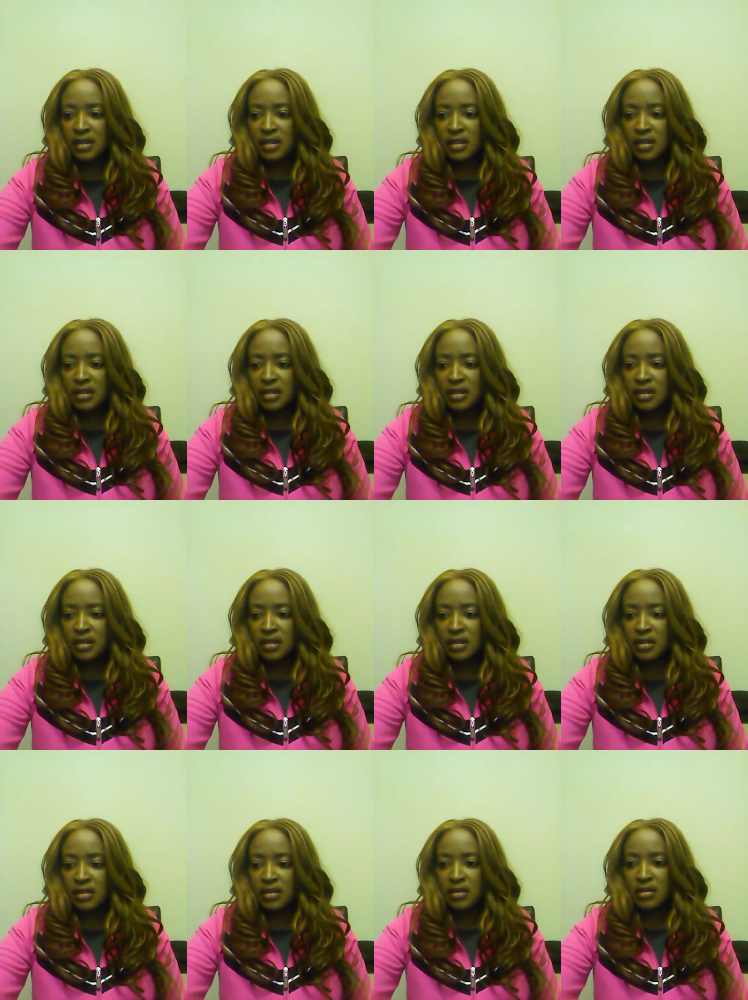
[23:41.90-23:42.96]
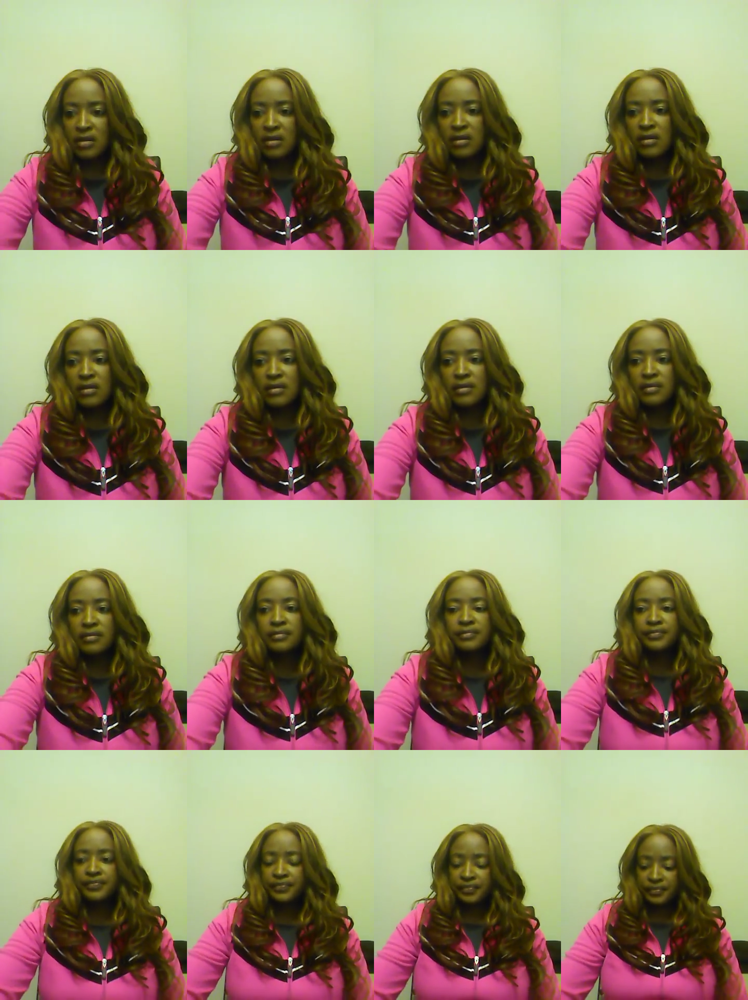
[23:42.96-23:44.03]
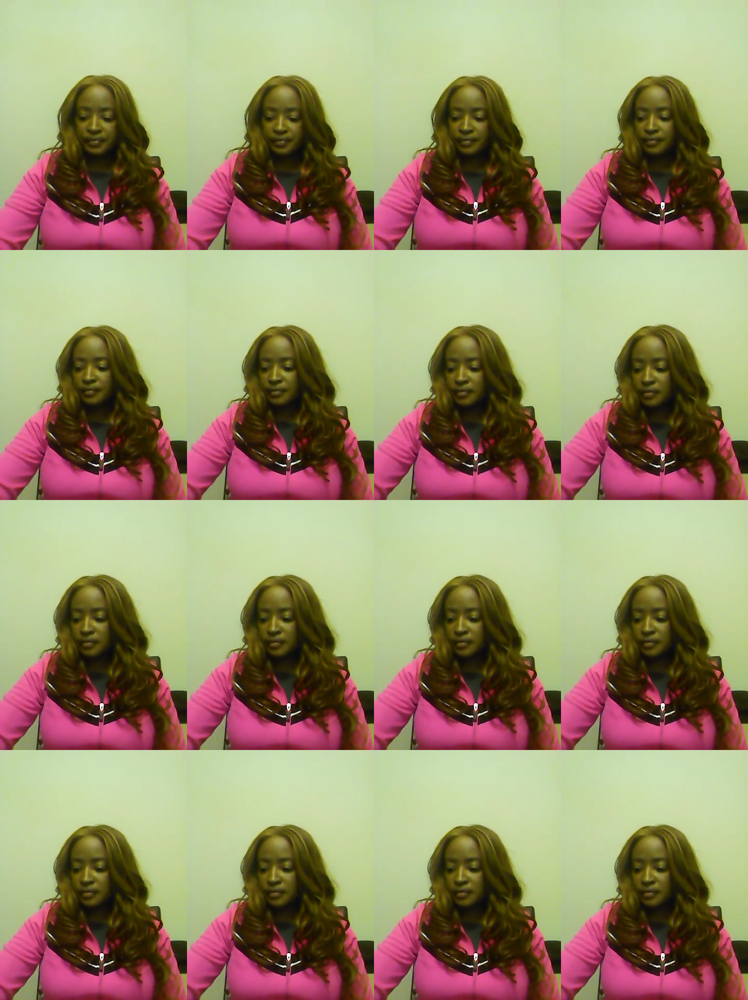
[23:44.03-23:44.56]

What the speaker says: (no one is talking)